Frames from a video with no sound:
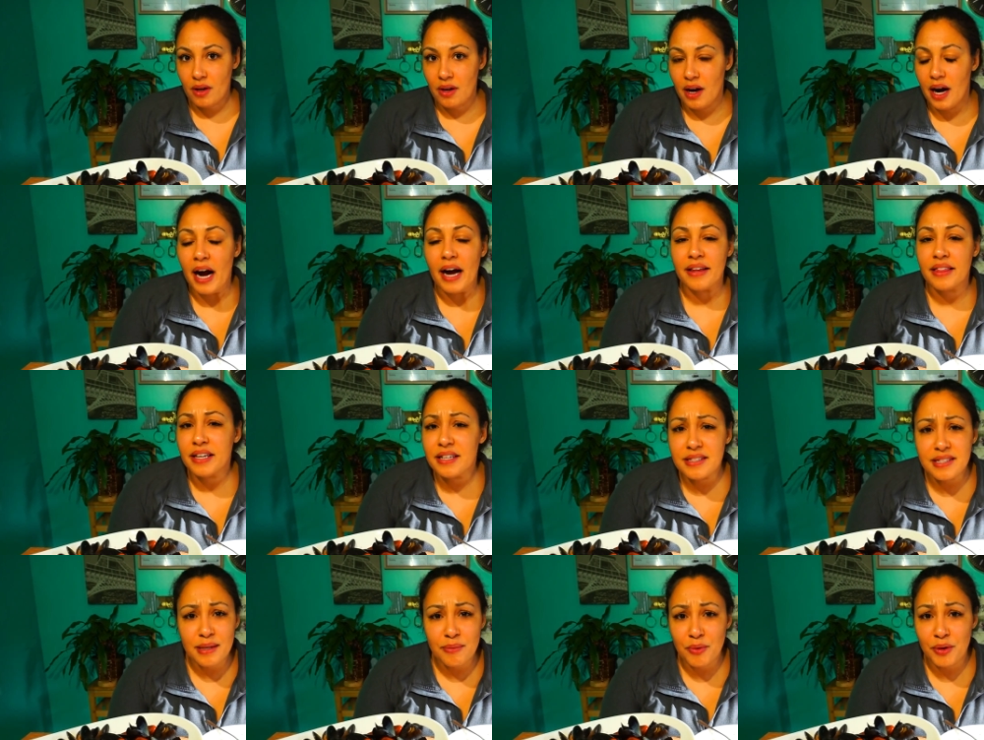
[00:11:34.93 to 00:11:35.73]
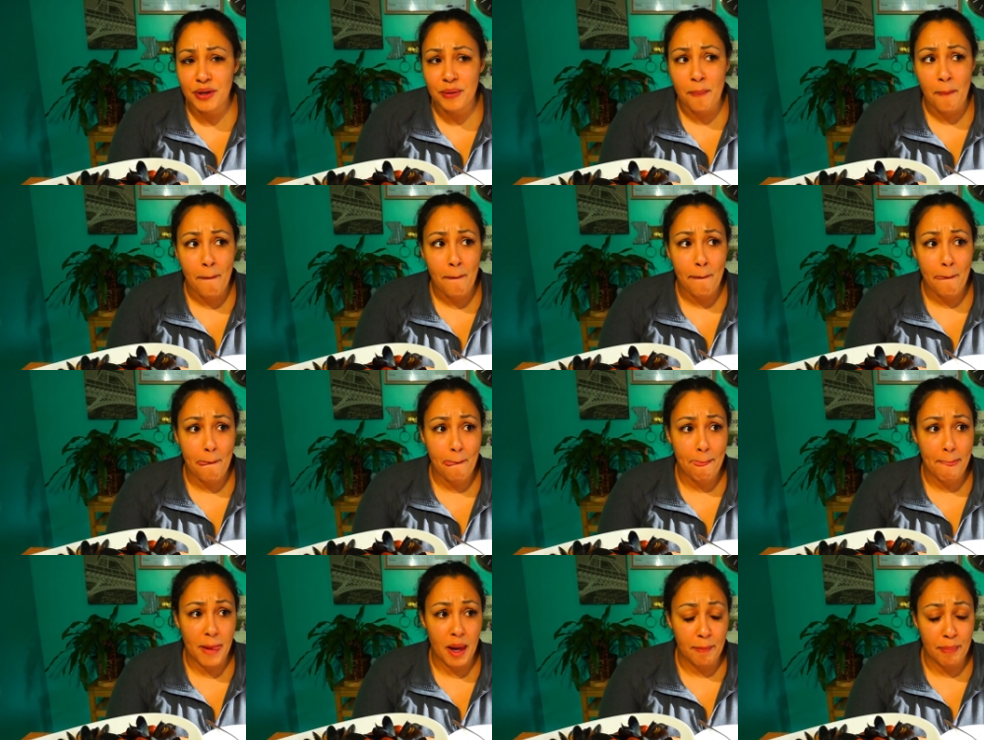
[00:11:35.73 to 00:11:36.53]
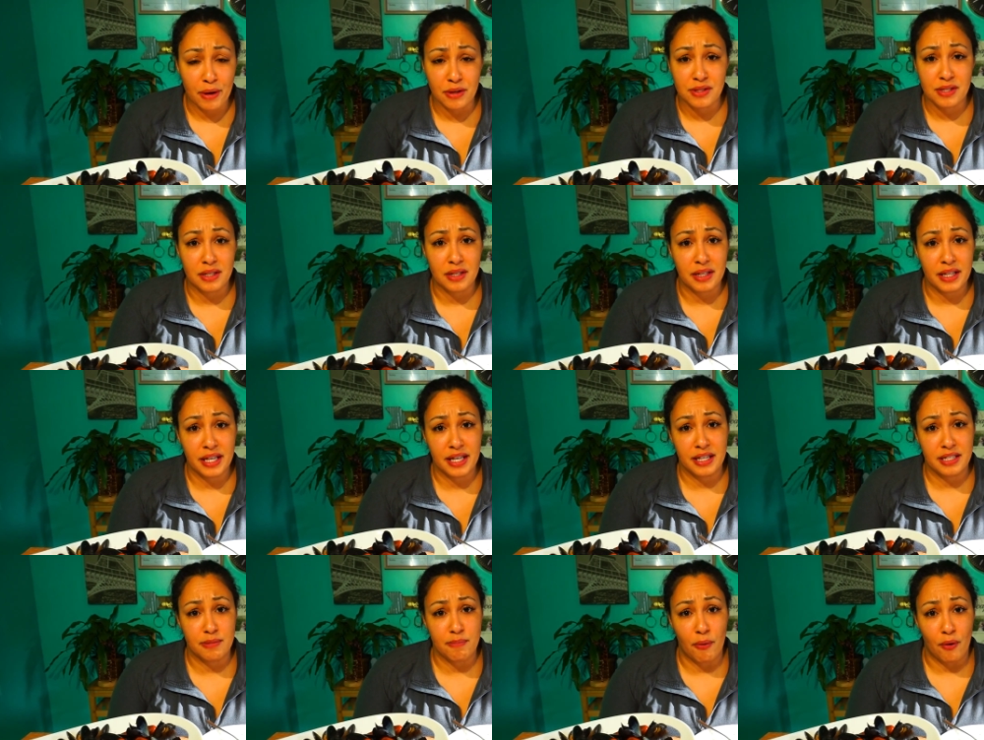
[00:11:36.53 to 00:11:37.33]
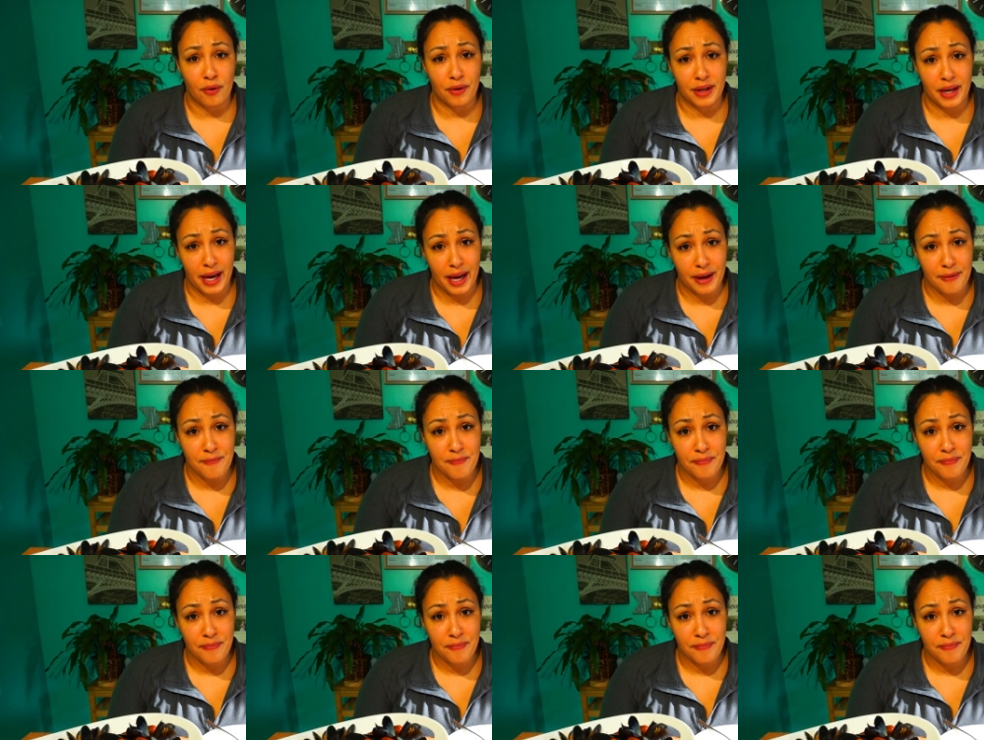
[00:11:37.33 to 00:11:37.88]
I think someone personally is born gay